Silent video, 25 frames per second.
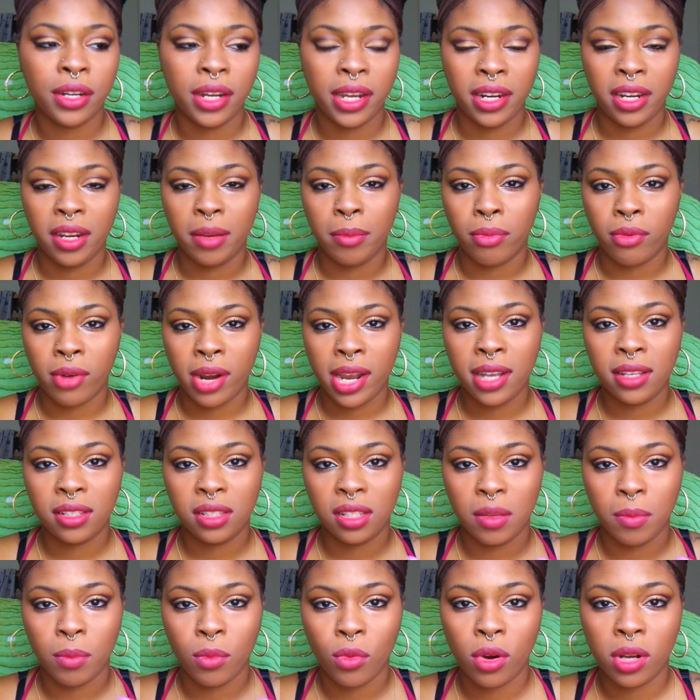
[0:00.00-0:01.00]
and it brings
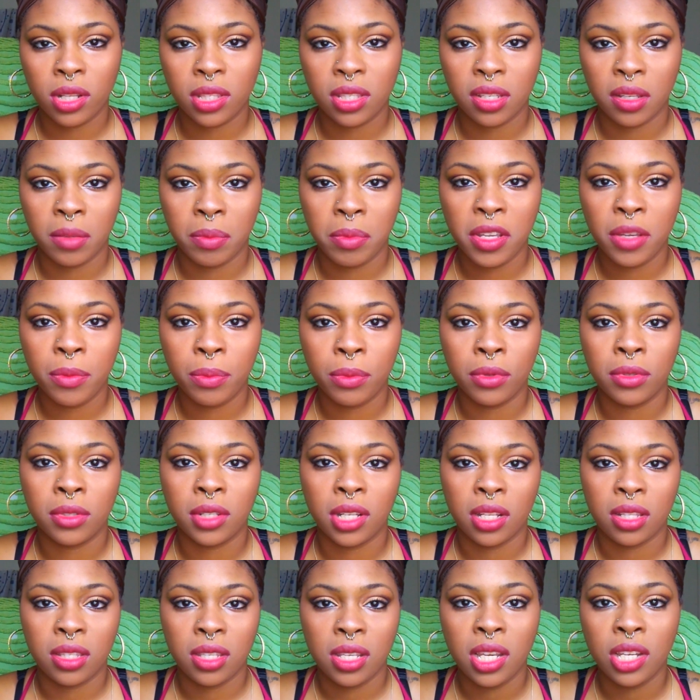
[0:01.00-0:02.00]
it more to people's
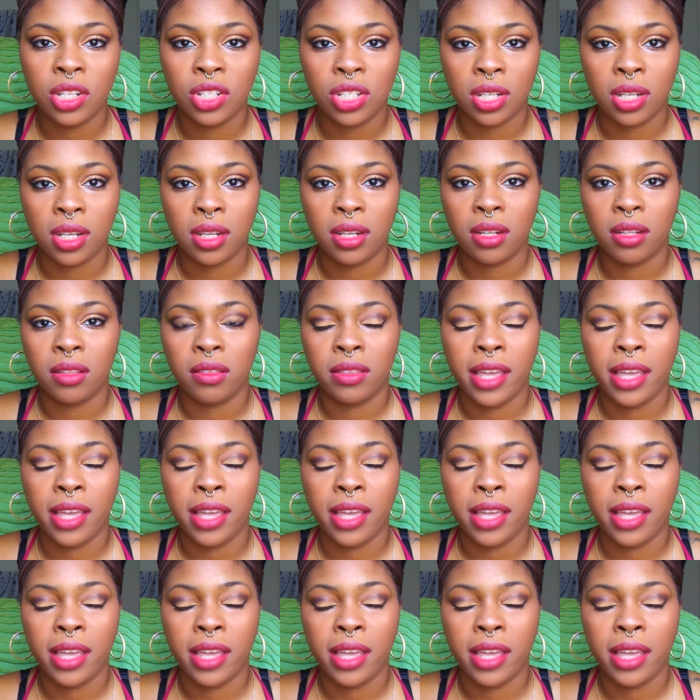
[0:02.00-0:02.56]
attention